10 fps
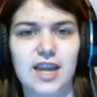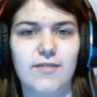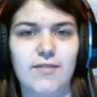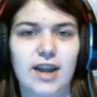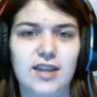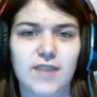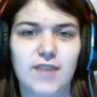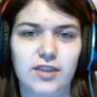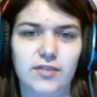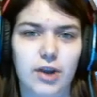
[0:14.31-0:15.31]
If you guys
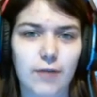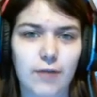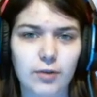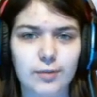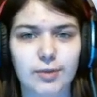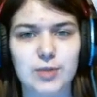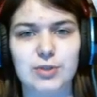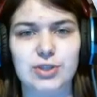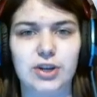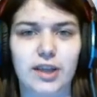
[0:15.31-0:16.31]
find this video helpful, please
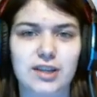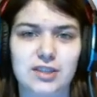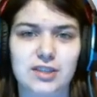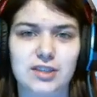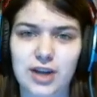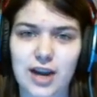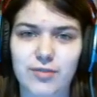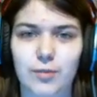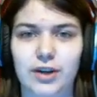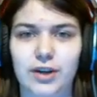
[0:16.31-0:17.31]
be sure to like and
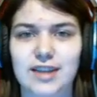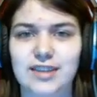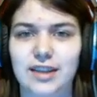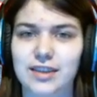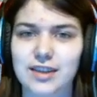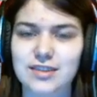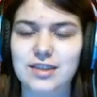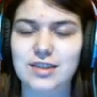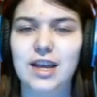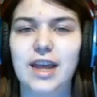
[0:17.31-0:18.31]
subscribe for more content like
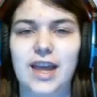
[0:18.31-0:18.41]
this.